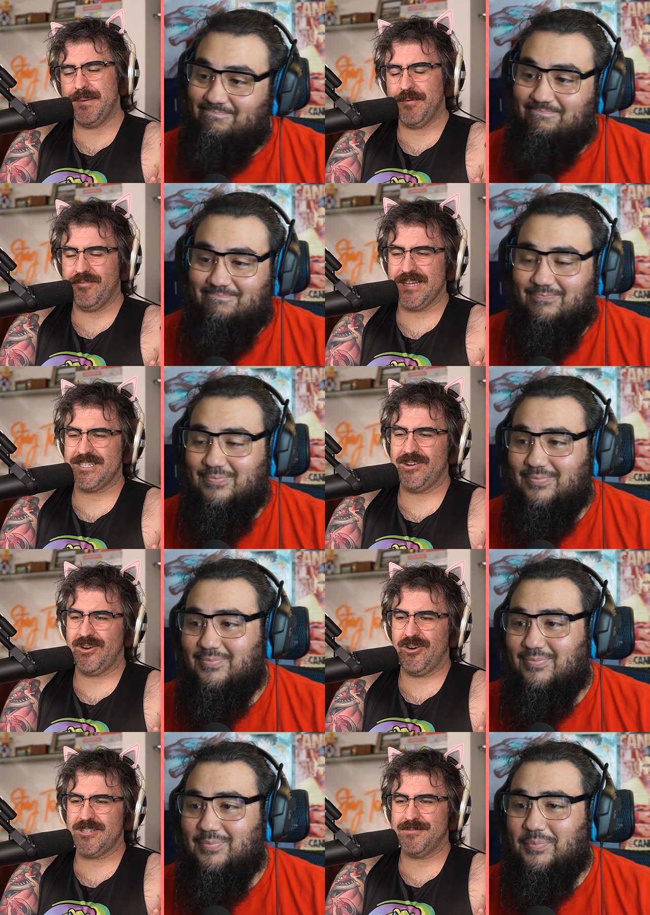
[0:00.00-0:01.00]
Speaker 1: people flexing their
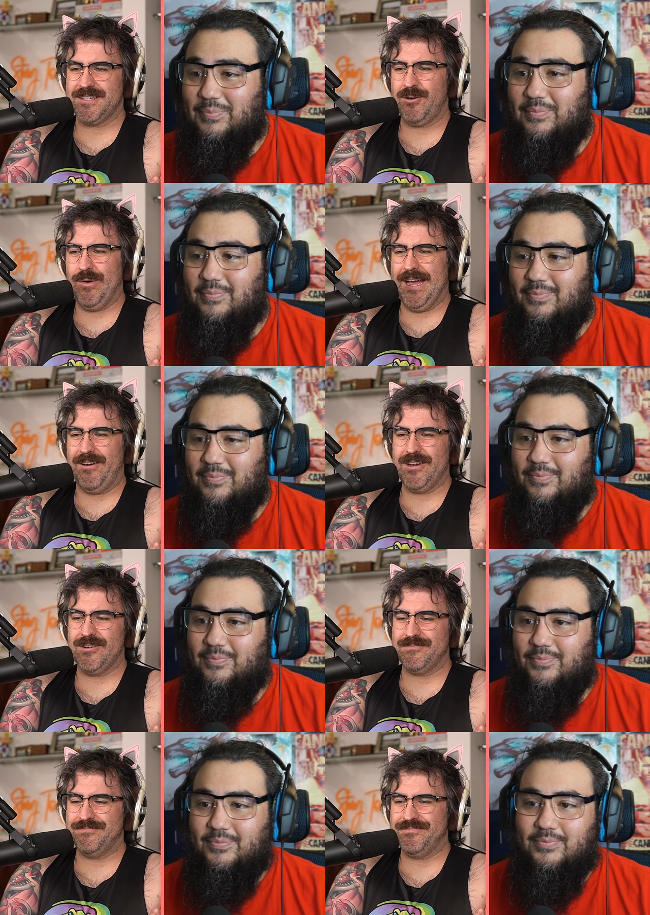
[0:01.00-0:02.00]
cars, I'm just like, wow,
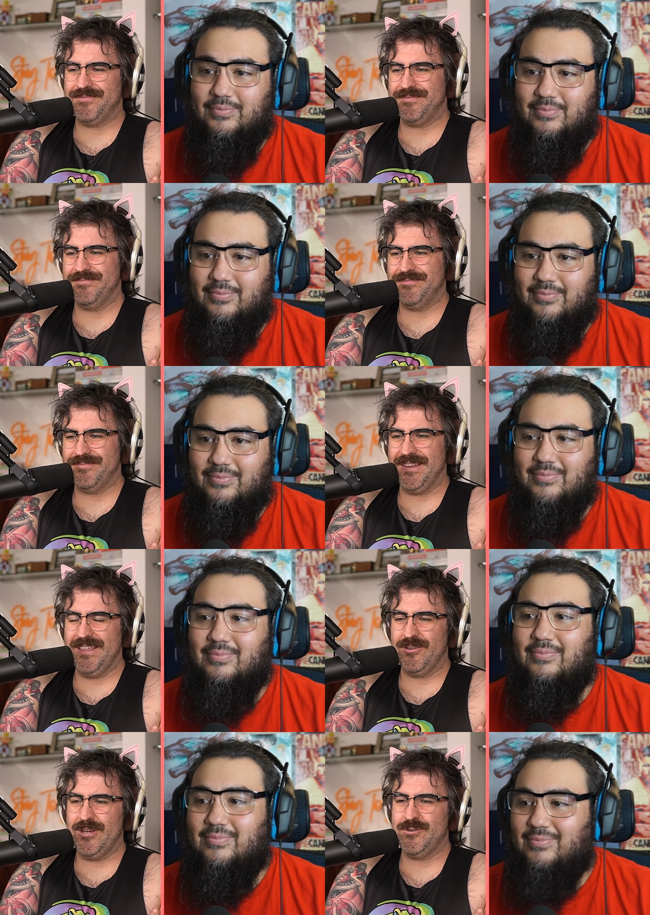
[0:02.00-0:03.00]

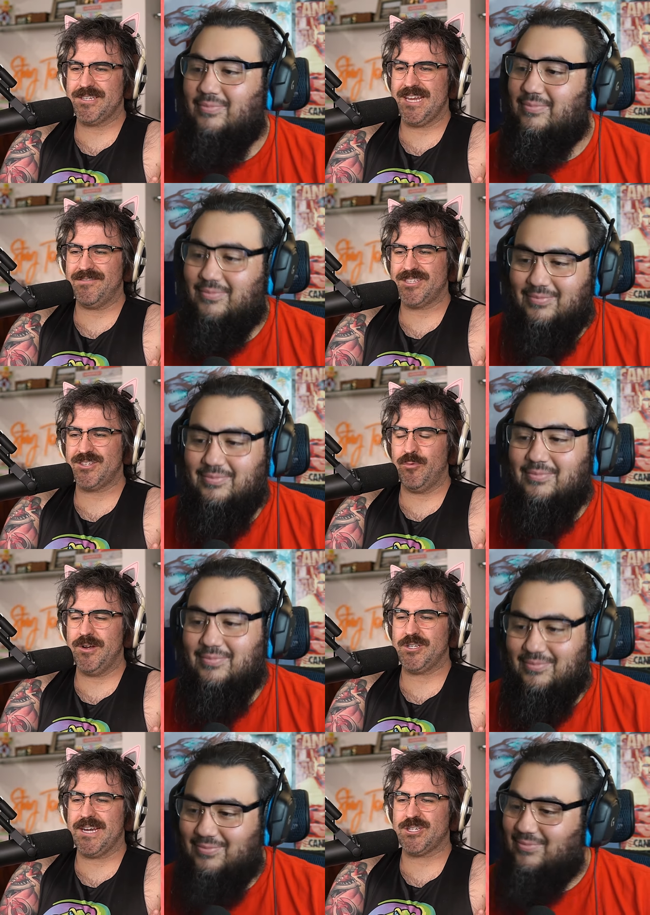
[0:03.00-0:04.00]
either you just have so
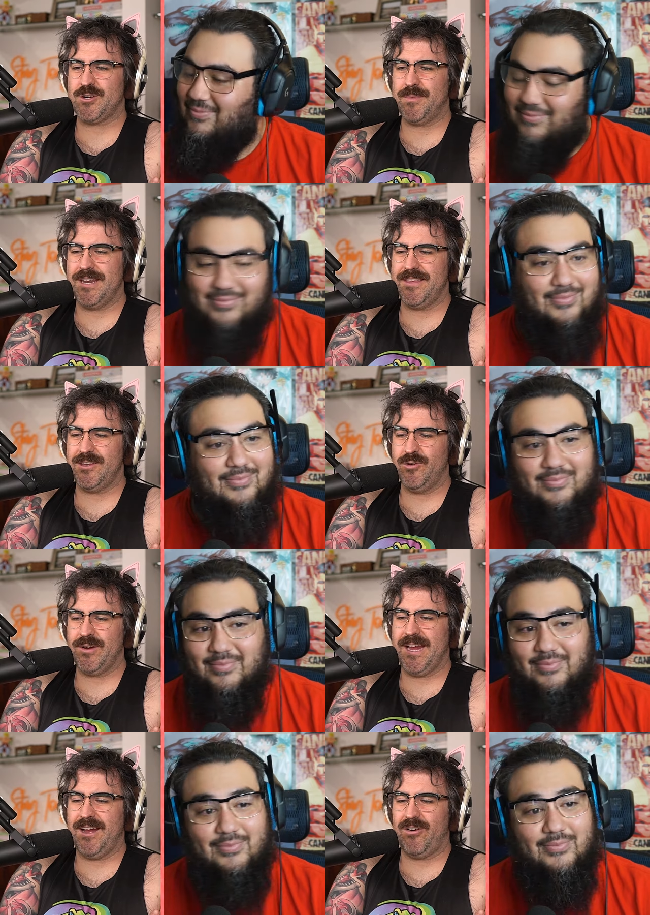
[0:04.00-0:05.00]
much extra money that you
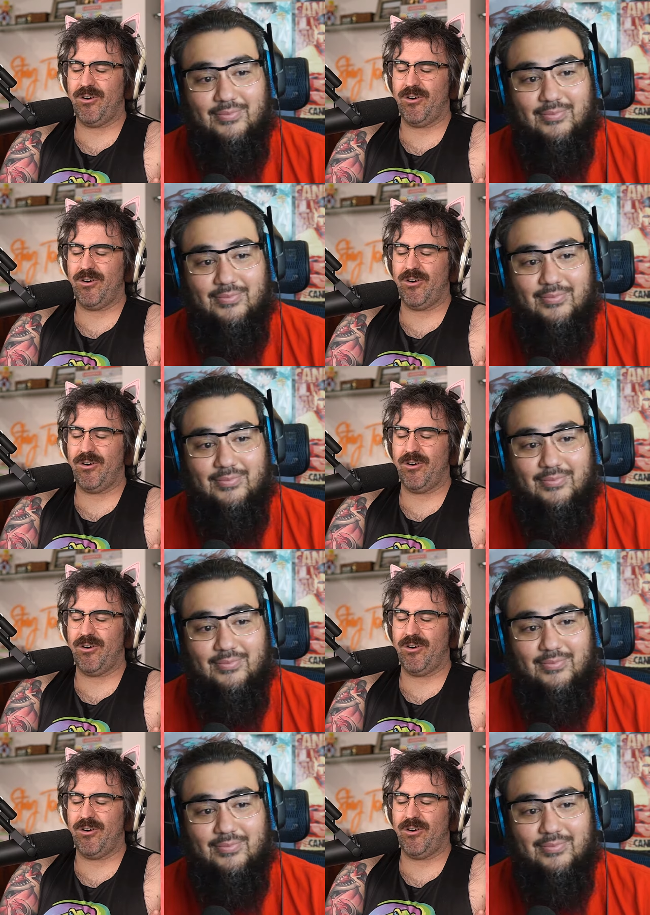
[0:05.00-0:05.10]
don't care,